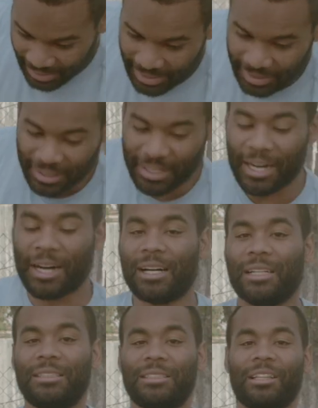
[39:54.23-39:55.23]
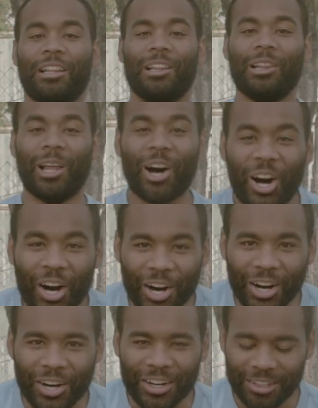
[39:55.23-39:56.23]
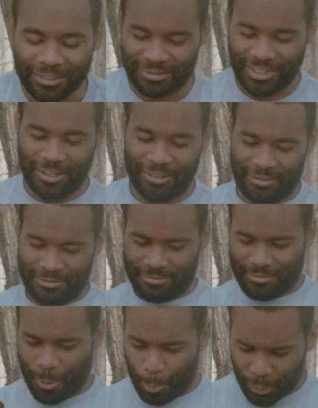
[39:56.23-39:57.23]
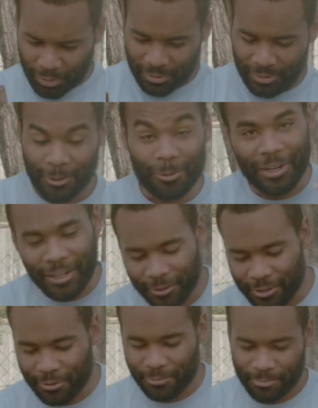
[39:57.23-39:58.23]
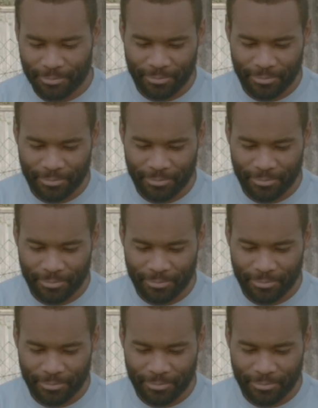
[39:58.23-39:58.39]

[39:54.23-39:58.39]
in God's law. Right here. Right here, too.